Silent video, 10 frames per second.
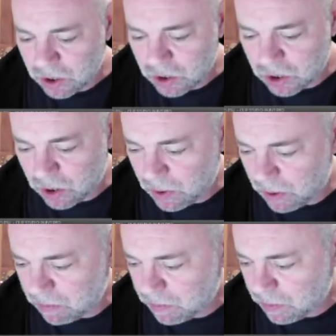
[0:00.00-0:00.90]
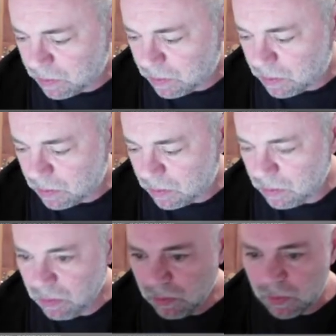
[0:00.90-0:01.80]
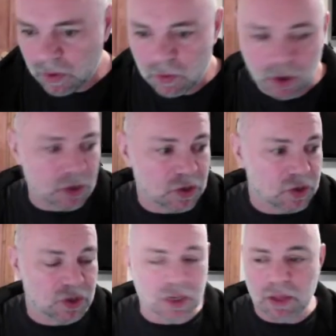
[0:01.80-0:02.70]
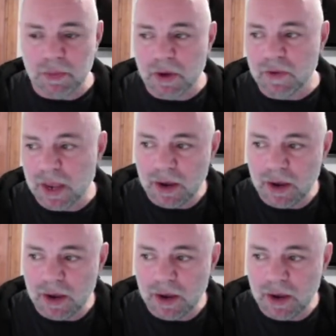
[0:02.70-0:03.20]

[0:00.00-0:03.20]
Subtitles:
So you can see them over here.